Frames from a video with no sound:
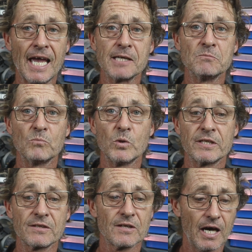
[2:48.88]
came with
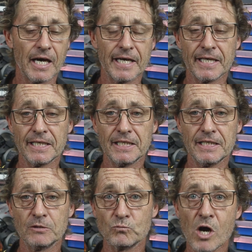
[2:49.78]

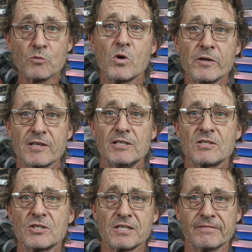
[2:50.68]
a roadworthy
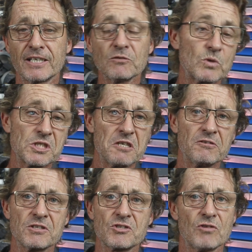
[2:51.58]
certificate, which here
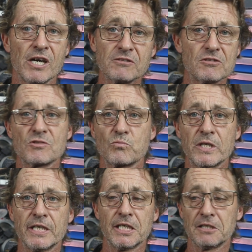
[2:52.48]
in Australia is
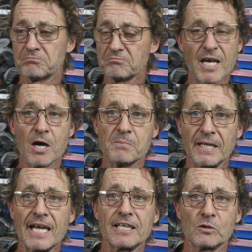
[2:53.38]
where a
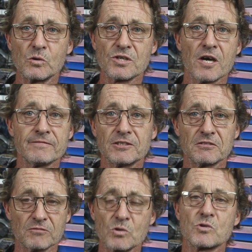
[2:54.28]
mechanic looks over it
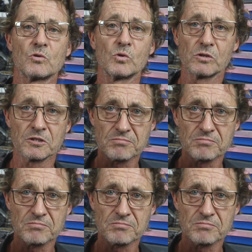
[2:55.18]
and looks at all the